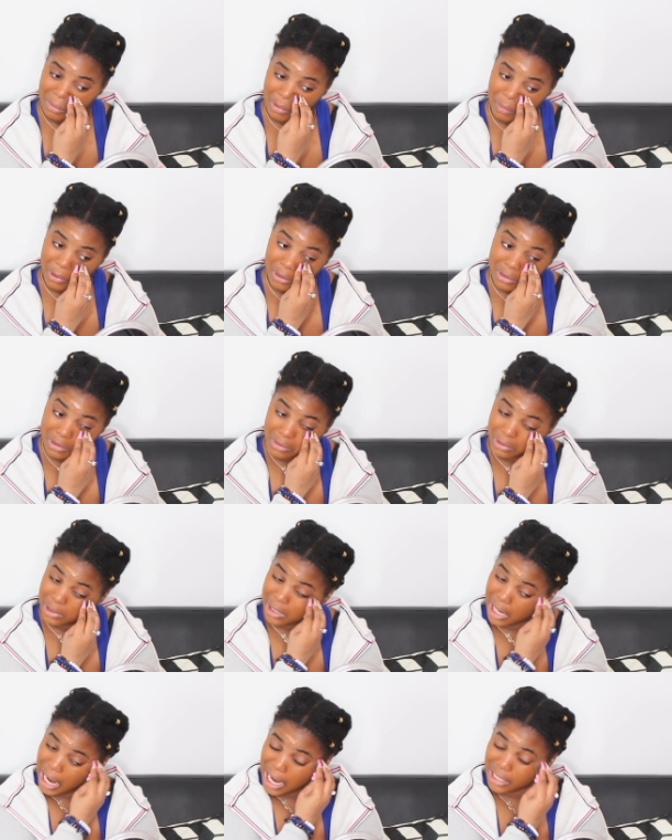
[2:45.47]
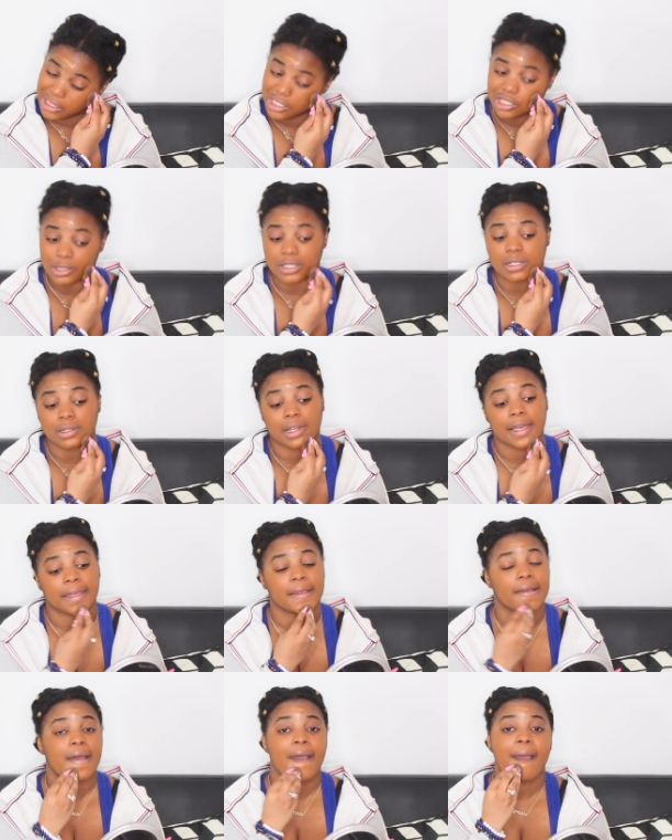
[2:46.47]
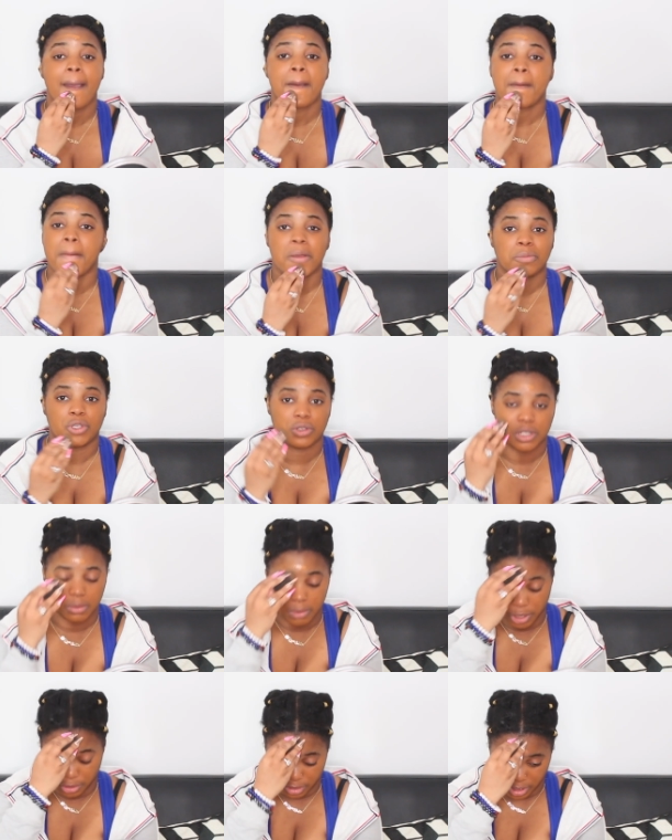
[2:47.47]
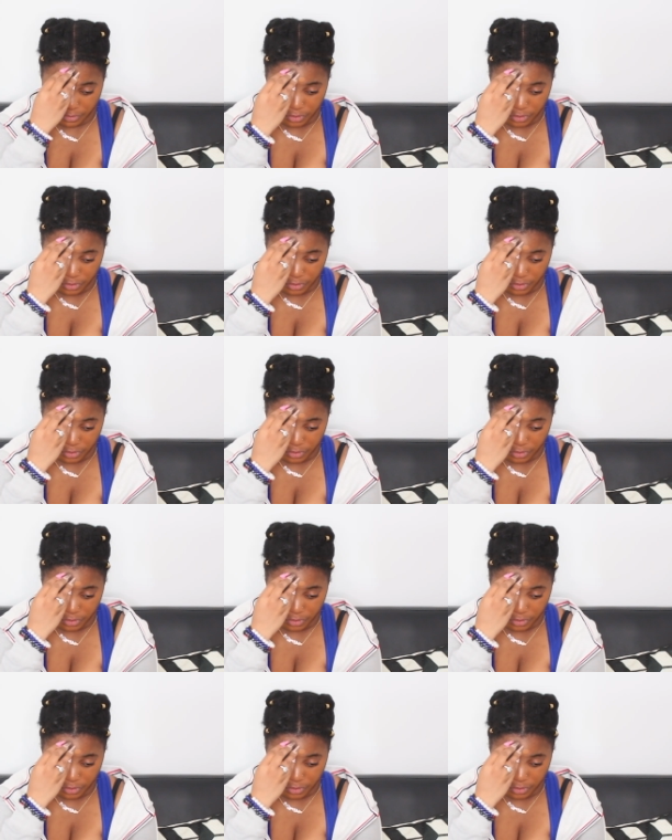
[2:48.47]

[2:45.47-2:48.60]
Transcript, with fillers: But personally, I just like beauty blenders.